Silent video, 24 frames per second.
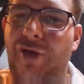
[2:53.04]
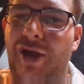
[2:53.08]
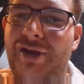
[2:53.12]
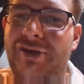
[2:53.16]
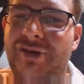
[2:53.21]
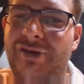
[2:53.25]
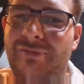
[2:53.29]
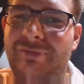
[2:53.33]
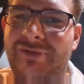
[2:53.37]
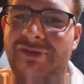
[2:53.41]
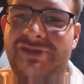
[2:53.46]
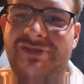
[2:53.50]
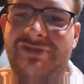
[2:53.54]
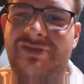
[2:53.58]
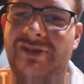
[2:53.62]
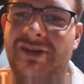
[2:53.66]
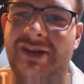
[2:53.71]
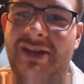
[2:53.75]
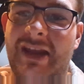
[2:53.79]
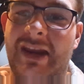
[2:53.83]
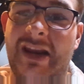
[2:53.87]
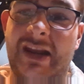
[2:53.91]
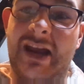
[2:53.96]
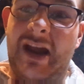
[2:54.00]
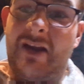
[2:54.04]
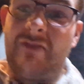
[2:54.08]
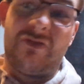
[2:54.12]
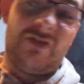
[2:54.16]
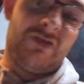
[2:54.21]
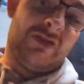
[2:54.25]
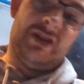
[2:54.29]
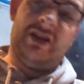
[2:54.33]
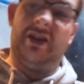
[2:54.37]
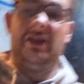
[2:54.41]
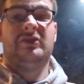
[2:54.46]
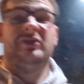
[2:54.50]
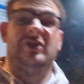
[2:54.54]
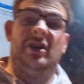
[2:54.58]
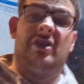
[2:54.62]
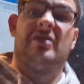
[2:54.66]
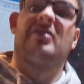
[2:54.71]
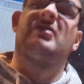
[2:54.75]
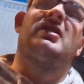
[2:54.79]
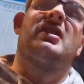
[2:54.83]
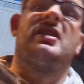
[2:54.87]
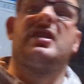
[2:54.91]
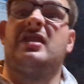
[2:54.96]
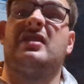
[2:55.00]
random. I was trying to get the camera right out.
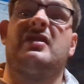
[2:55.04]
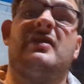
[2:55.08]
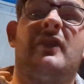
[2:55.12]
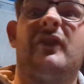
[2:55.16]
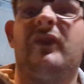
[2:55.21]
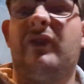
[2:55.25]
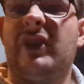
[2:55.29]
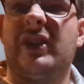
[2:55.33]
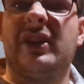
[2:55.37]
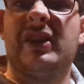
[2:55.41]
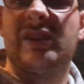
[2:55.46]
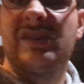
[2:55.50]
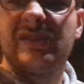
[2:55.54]
Ah, I think